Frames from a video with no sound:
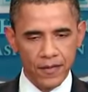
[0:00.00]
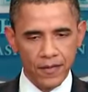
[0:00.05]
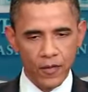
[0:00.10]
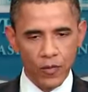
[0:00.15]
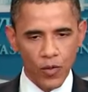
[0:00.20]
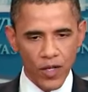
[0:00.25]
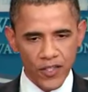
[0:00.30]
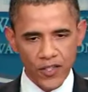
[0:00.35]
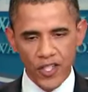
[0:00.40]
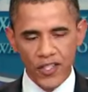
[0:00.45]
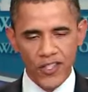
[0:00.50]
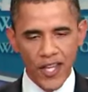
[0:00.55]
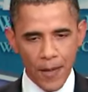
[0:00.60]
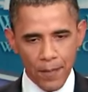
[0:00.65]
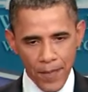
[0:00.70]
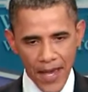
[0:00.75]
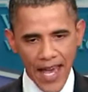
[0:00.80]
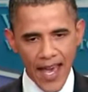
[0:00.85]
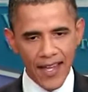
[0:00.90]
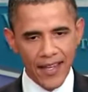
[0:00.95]
which is a
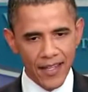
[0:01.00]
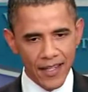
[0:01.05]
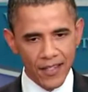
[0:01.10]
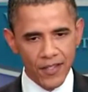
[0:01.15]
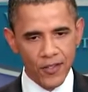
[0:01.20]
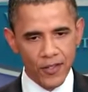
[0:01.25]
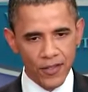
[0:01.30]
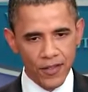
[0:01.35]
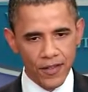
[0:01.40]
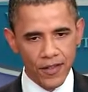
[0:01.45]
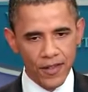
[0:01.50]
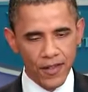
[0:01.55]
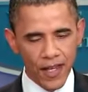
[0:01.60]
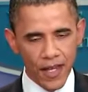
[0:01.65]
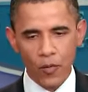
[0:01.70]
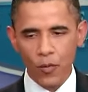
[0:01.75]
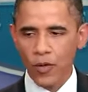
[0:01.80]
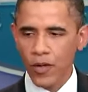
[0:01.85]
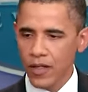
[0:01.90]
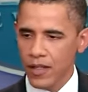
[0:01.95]
package that
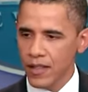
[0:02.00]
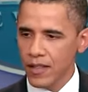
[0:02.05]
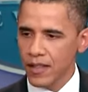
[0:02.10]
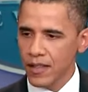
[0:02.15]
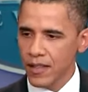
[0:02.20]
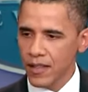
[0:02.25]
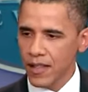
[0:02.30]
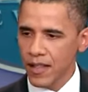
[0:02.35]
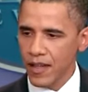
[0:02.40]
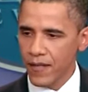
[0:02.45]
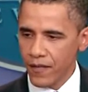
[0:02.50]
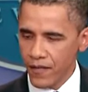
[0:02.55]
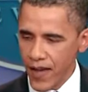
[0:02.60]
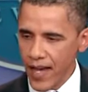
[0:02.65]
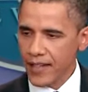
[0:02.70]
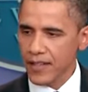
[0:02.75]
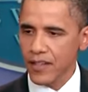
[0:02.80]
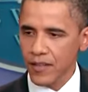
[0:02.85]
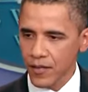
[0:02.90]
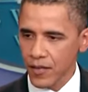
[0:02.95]
would
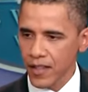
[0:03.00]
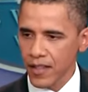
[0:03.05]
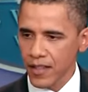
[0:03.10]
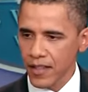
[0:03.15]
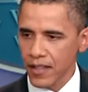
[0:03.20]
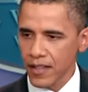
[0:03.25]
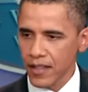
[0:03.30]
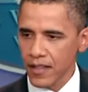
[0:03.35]
effectively